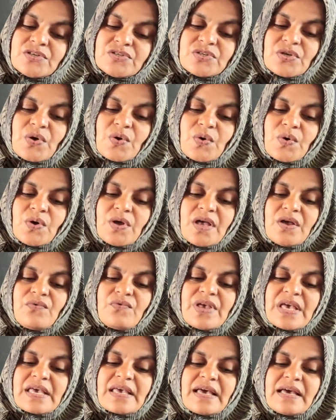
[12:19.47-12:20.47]
So,
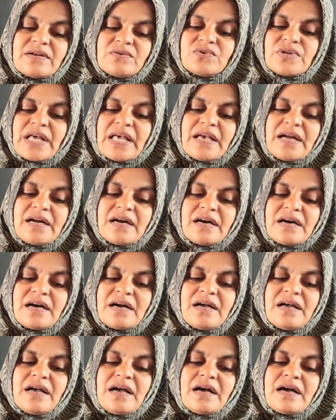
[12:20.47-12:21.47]
we can take
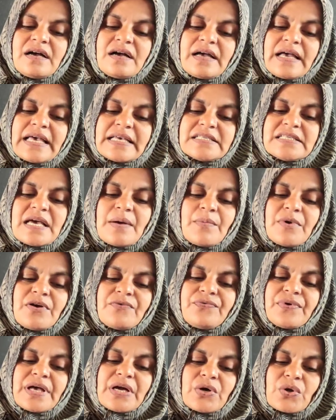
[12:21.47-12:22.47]
example
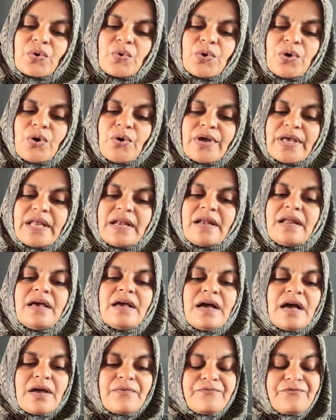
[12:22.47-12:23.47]
of a crude oil.
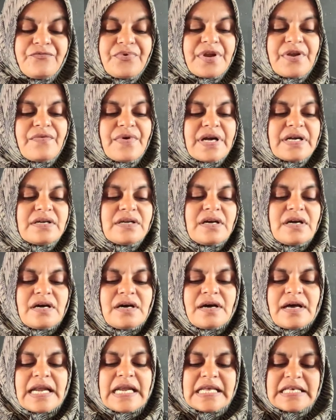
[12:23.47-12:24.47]
Everyone
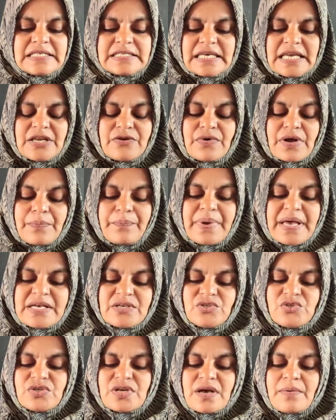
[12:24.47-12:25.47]
listen your
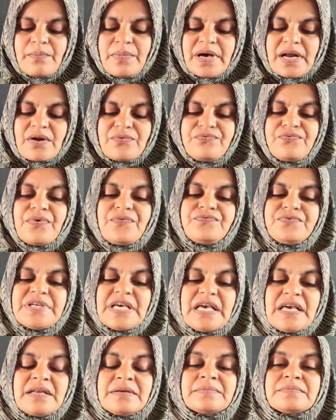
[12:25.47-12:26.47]
page number
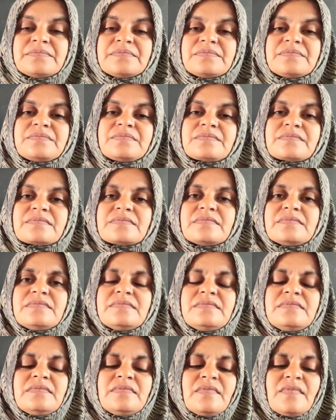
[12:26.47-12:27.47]
15.
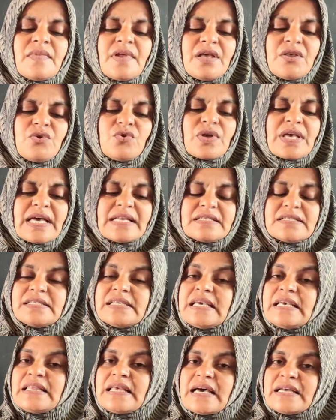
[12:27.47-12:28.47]
You can
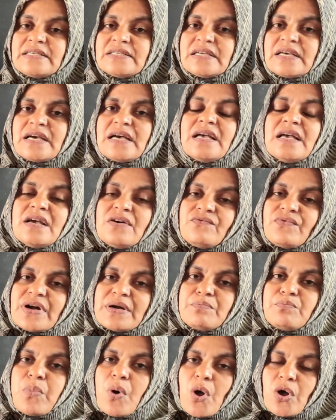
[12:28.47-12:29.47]
see that
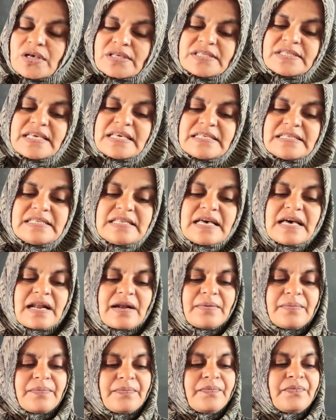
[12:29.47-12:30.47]
one box is there.
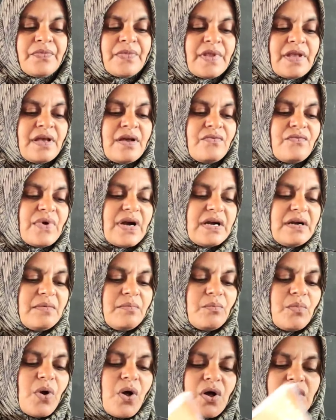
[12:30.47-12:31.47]
One
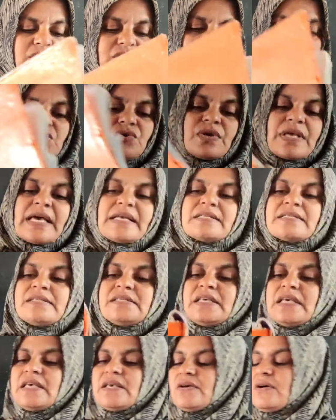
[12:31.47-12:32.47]
box you can see.